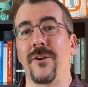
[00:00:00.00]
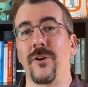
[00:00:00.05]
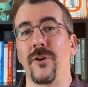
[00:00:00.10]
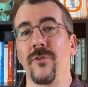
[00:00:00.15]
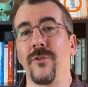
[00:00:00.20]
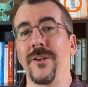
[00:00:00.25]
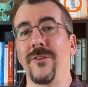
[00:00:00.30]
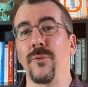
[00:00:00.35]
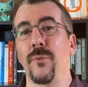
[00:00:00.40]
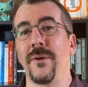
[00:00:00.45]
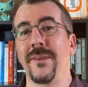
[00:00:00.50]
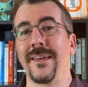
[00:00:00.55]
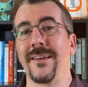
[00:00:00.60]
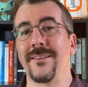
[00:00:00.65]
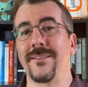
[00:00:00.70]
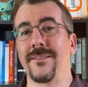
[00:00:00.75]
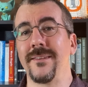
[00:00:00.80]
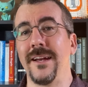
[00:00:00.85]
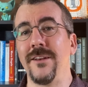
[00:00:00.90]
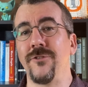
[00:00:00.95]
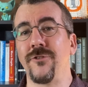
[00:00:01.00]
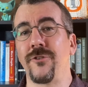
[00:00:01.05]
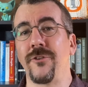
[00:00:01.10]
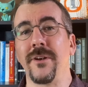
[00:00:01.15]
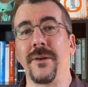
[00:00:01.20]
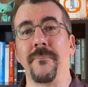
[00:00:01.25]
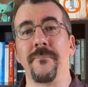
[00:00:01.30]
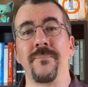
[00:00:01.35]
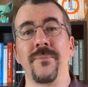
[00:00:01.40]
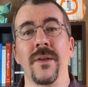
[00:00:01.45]
early 20th
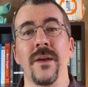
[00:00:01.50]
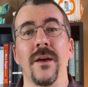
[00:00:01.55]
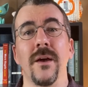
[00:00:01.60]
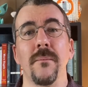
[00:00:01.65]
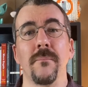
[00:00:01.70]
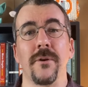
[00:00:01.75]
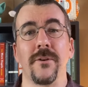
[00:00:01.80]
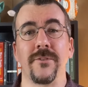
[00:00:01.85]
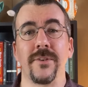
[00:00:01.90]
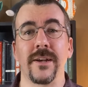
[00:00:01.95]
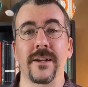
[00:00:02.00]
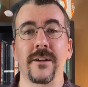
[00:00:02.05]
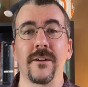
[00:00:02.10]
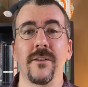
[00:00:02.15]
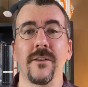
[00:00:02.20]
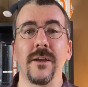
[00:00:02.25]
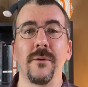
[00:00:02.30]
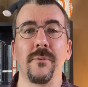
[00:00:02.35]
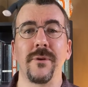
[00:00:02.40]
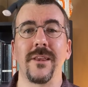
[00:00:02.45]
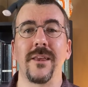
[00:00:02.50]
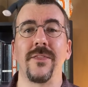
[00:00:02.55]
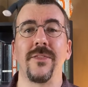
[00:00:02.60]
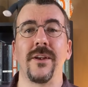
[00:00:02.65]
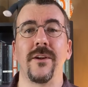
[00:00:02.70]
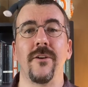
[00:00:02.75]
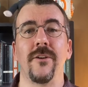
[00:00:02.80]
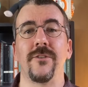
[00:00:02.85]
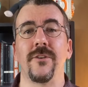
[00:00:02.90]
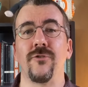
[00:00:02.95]
century, particularly with the
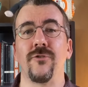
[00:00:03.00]
theories